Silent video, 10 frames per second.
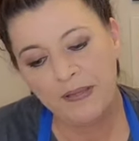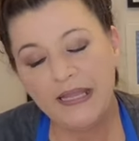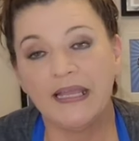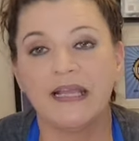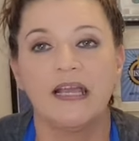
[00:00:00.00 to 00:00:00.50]

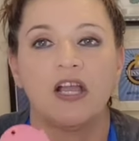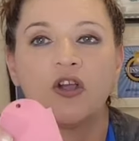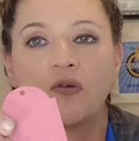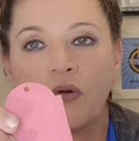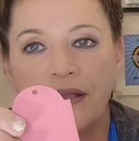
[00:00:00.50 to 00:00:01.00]
Pink
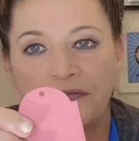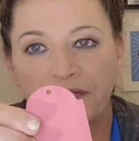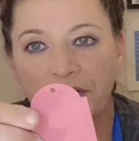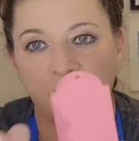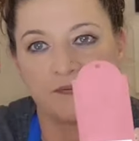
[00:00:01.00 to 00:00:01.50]

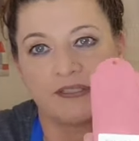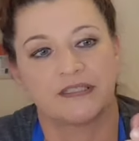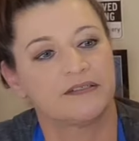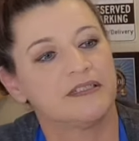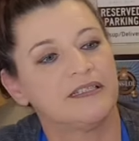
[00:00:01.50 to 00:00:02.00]
grapefruit.